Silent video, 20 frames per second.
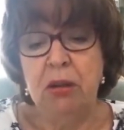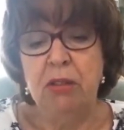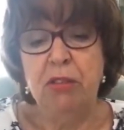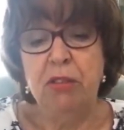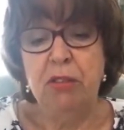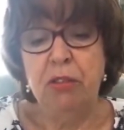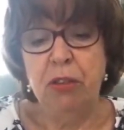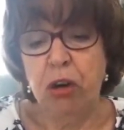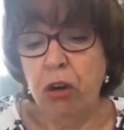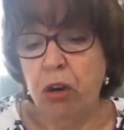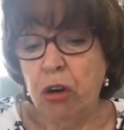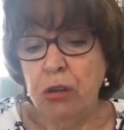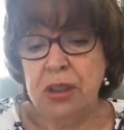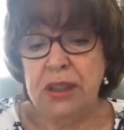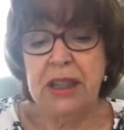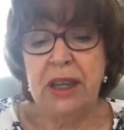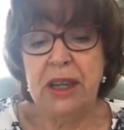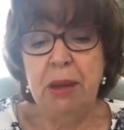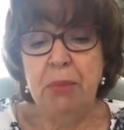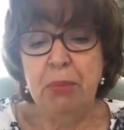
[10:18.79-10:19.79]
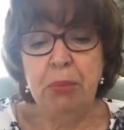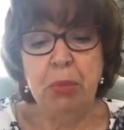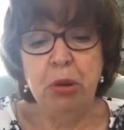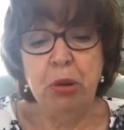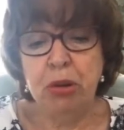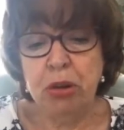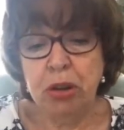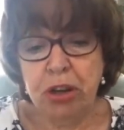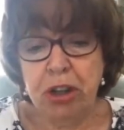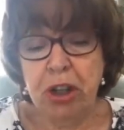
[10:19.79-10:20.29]
force him,
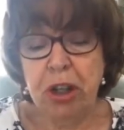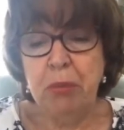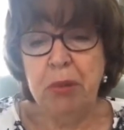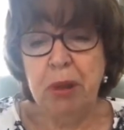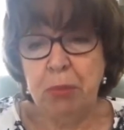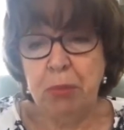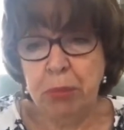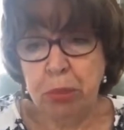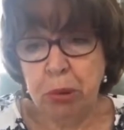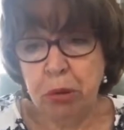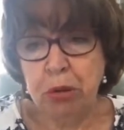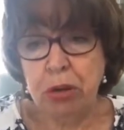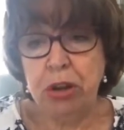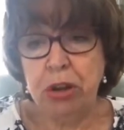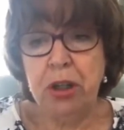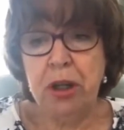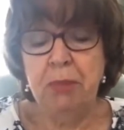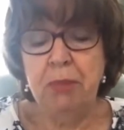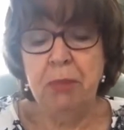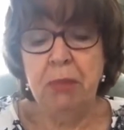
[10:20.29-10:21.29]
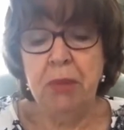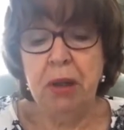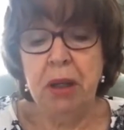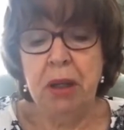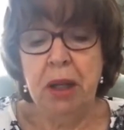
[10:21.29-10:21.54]
push him